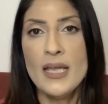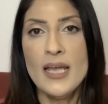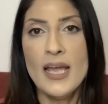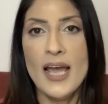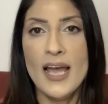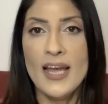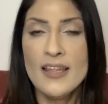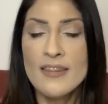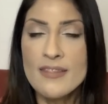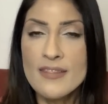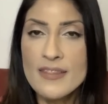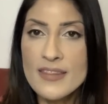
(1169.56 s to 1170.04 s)

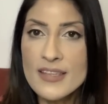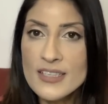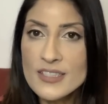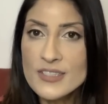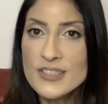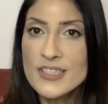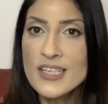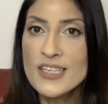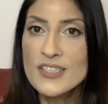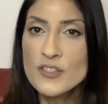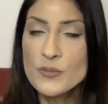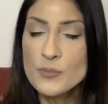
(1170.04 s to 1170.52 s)
And
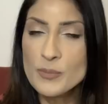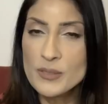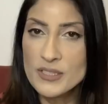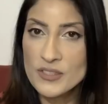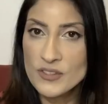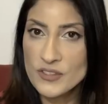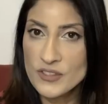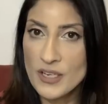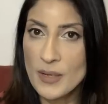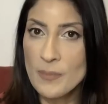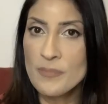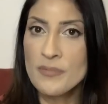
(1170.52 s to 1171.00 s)
this has been
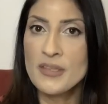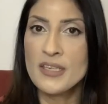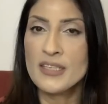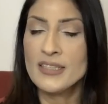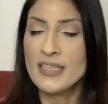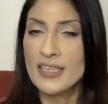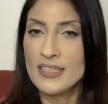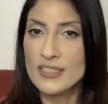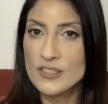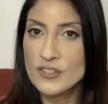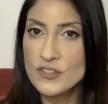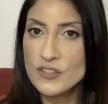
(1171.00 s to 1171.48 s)
something
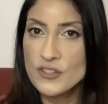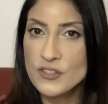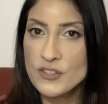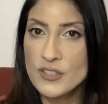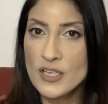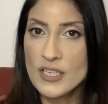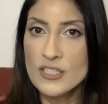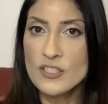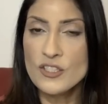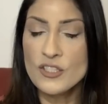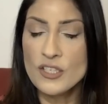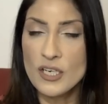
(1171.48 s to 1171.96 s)
that is
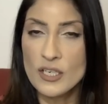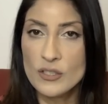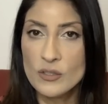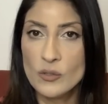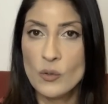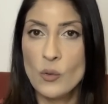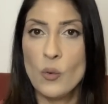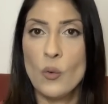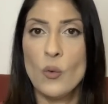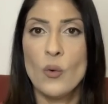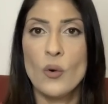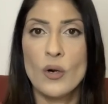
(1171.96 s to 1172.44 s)
such a
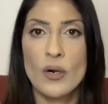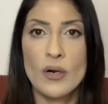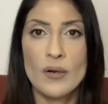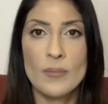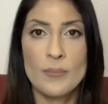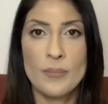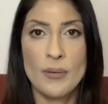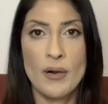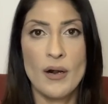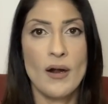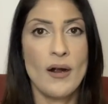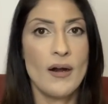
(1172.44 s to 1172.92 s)
core
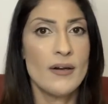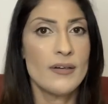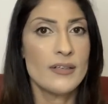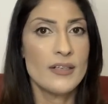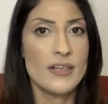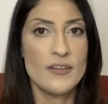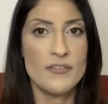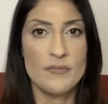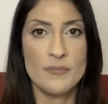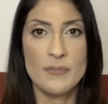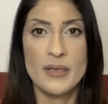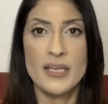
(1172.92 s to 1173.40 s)
part
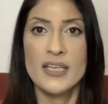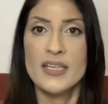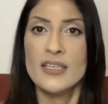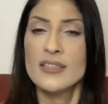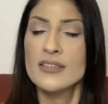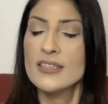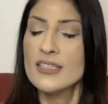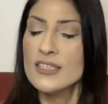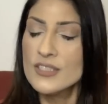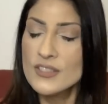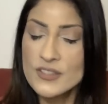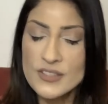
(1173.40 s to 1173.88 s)
of me.
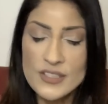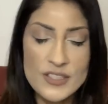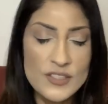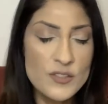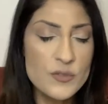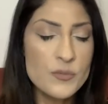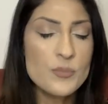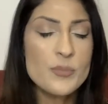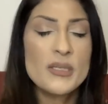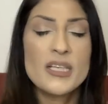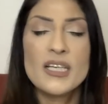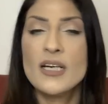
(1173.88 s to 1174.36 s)
This
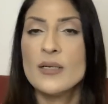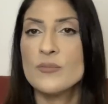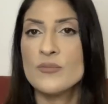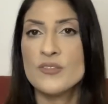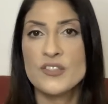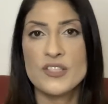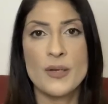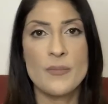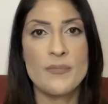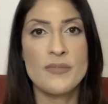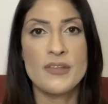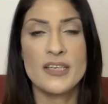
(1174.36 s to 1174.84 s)
has become
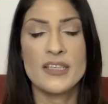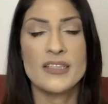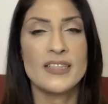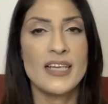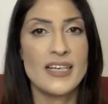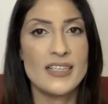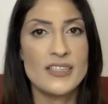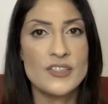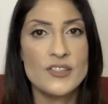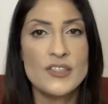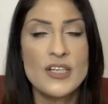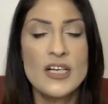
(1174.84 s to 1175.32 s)
something
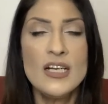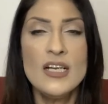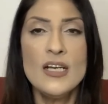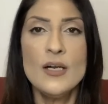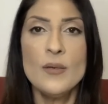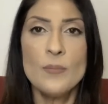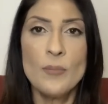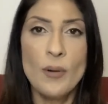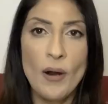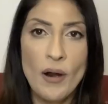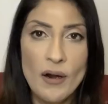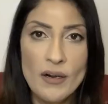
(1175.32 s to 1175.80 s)
that is
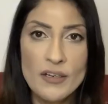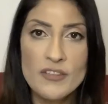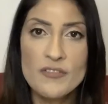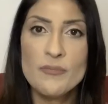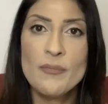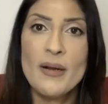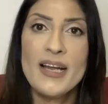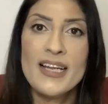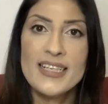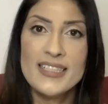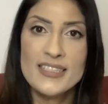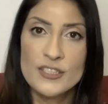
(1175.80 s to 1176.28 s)
part of
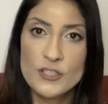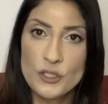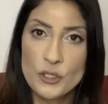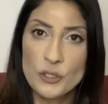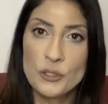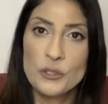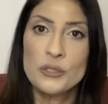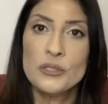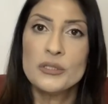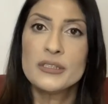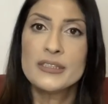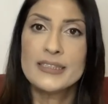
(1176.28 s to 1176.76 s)
my
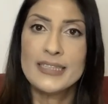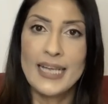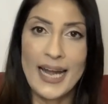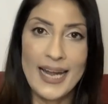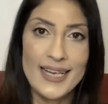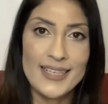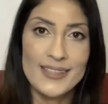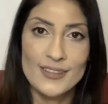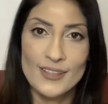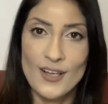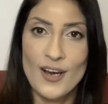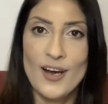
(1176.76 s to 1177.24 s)
internal
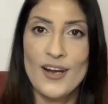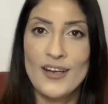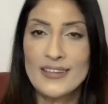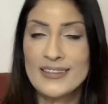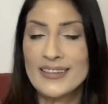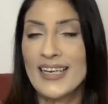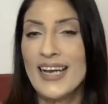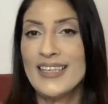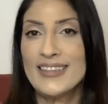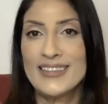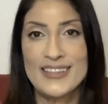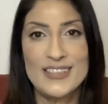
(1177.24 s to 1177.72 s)

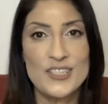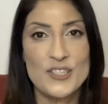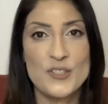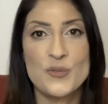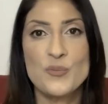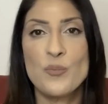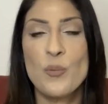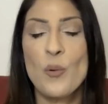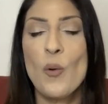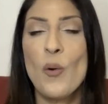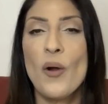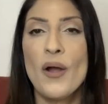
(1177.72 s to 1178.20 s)
dialogue at this
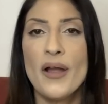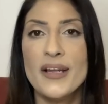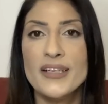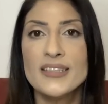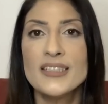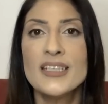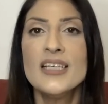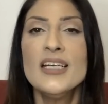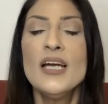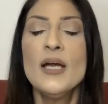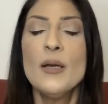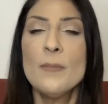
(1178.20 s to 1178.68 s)

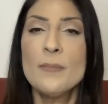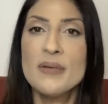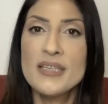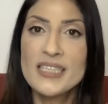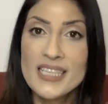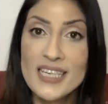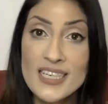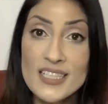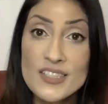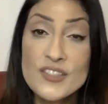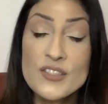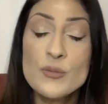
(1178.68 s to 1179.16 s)
point,
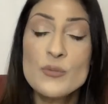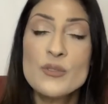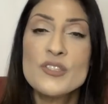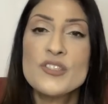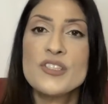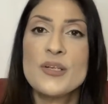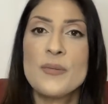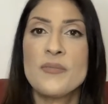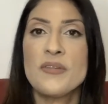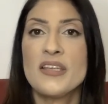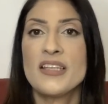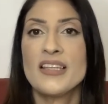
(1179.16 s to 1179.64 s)
because it was
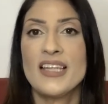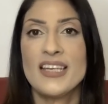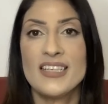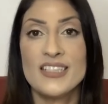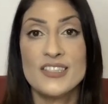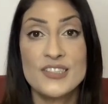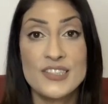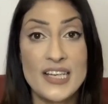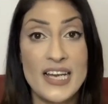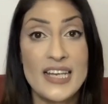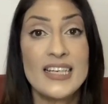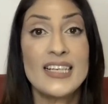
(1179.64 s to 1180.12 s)
something that he
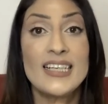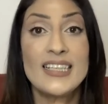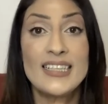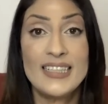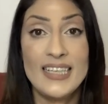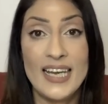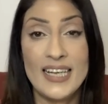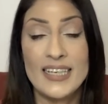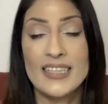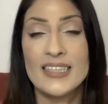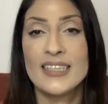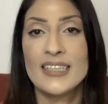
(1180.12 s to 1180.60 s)
said
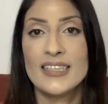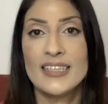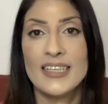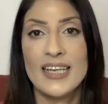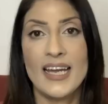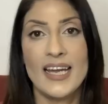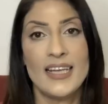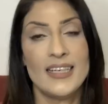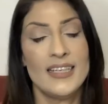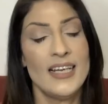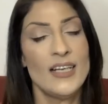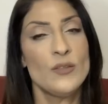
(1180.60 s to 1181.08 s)
again and again.